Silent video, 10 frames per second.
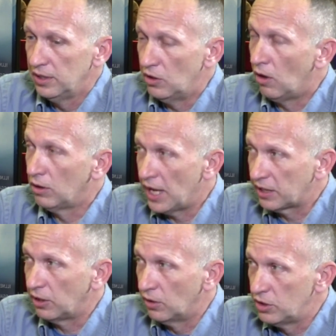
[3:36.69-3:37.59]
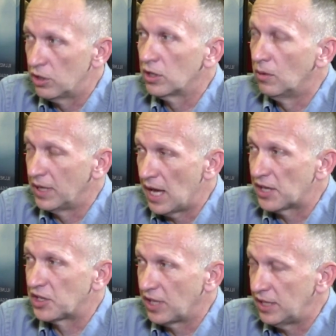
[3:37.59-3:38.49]
in all likelihood, you're going
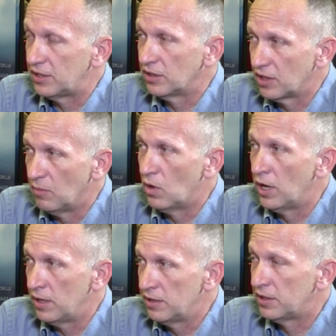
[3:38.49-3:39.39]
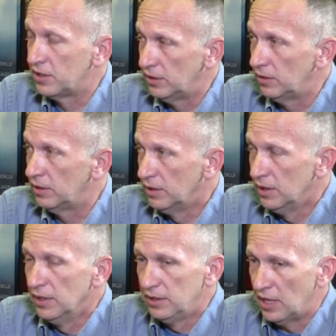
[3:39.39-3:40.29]
out of state to somewhere, either to
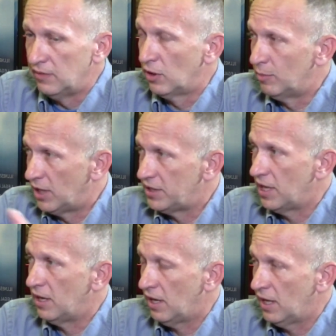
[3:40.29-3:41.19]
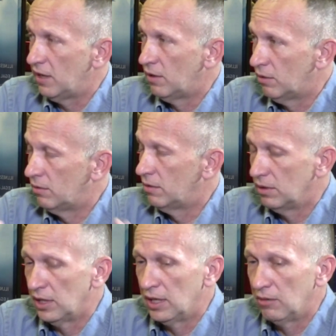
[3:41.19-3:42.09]
Denver, Montana, Idaho,
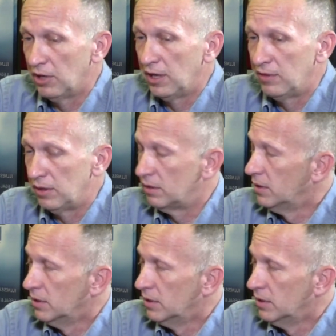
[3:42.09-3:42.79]
whatever,